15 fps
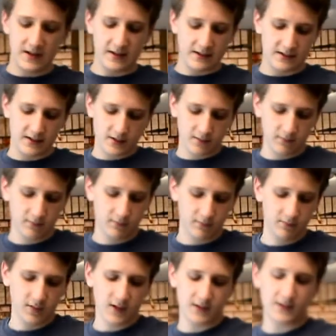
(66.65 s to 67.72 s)
it's
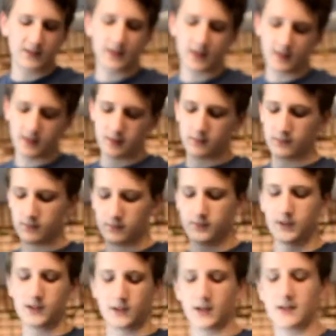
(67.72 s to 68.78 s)
lit.
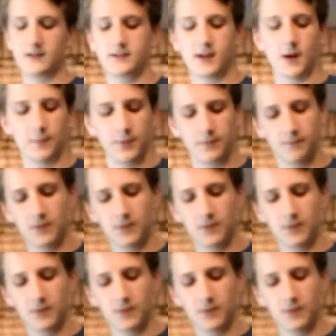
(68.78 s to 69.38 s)
It lights up.